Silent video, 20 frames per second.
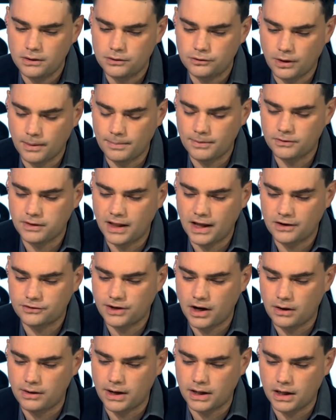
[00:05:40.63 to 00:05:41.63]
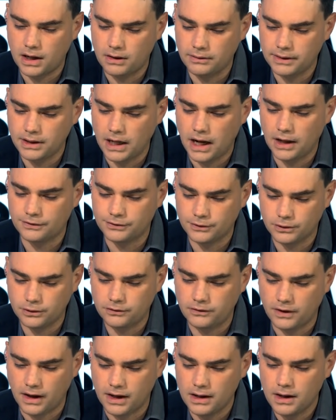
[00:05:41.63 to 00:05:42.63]
Trump has lashed out at Cohen on
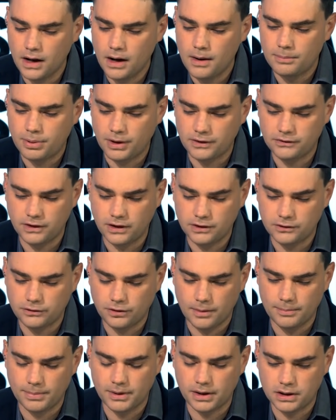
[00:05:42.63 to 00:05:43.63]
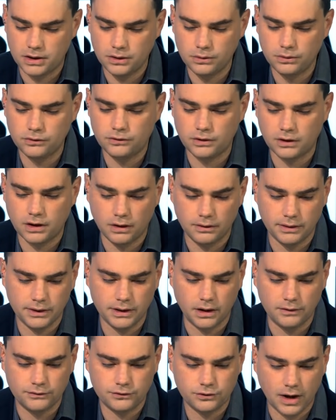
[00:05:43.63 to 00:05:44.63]
Thursday. President Trump accused
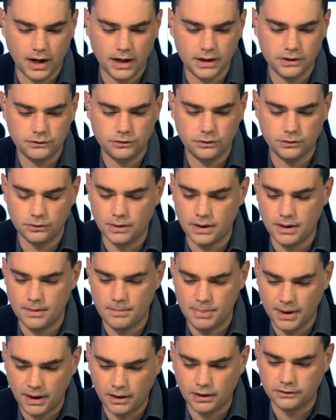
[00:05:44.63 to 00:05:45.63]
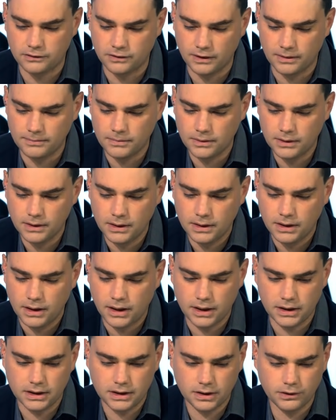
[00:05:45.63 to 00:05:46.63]
Cohen of trying to embarrass him.
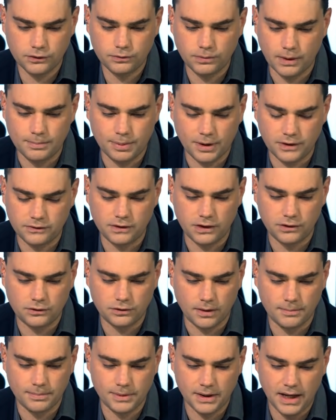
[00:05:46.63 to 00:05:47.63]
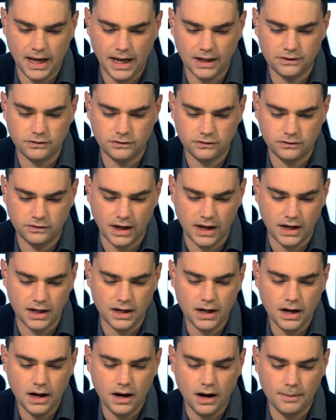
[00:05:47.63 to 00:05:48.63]
Uh, here's what President Trump had to
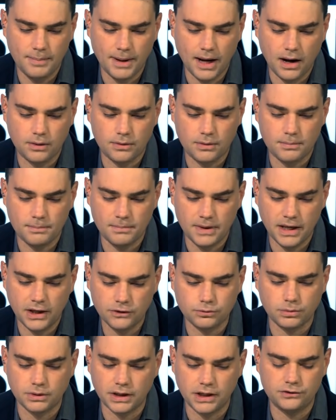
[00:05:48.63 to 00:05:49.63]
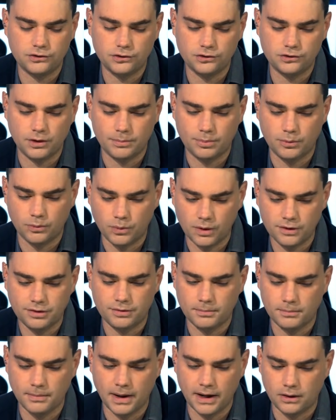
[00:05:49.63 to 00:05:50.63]
say about his relationship
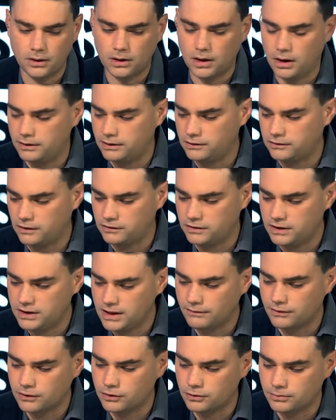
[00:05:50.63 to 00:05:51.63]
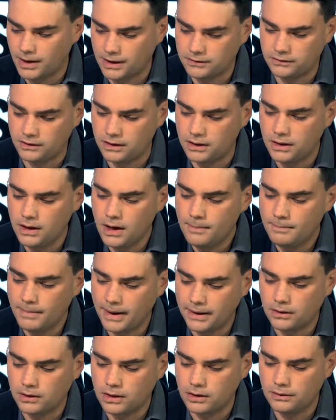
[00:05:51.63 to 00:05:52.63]
with Michael Cohen. He says he never directed
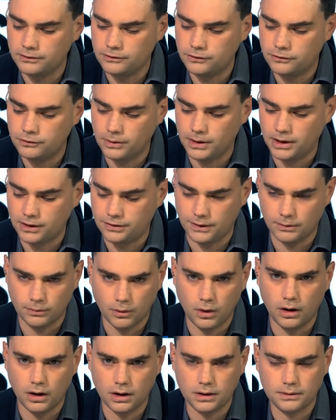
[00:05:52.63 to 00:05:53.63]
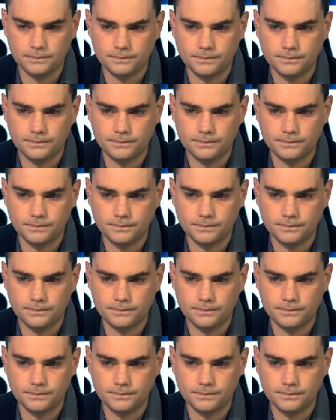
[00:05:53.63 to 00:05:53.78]
Michael Cohen to do anything wrong.